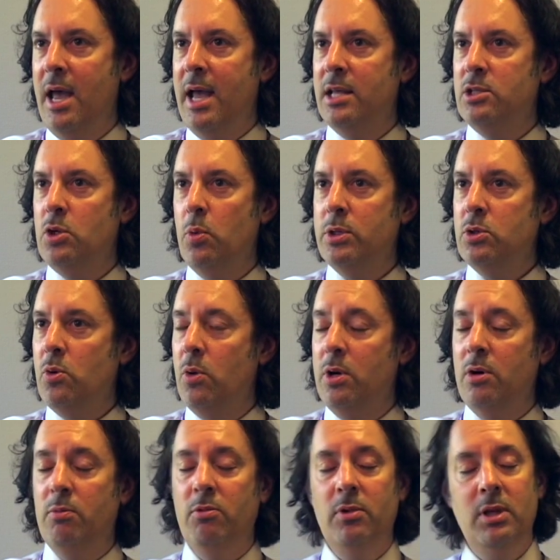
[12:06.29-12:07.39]
And so it's going
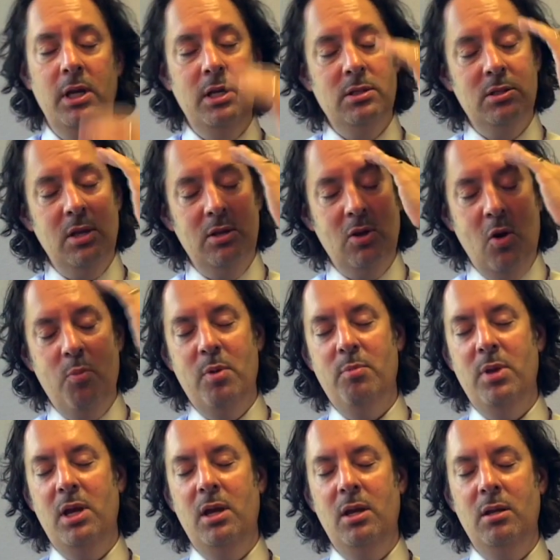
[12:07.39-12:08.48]
to release the
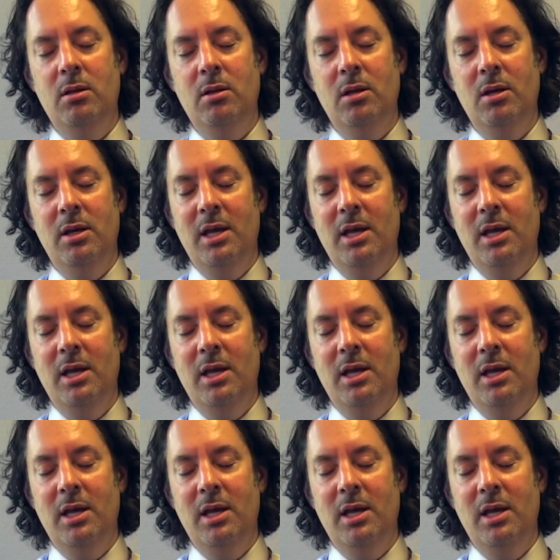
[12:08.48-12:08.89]
dopamine,